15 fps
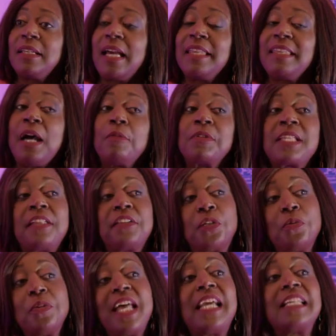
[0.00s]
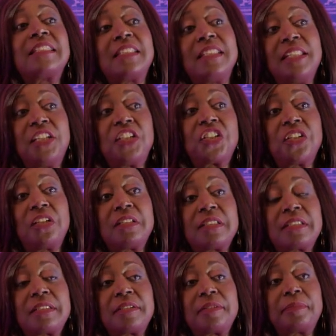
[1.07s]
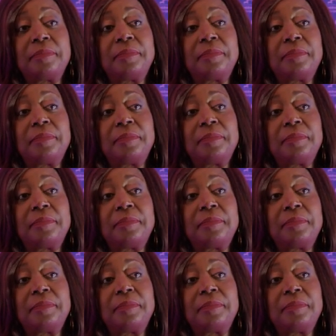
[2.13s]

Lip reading: and that was at the United Nations.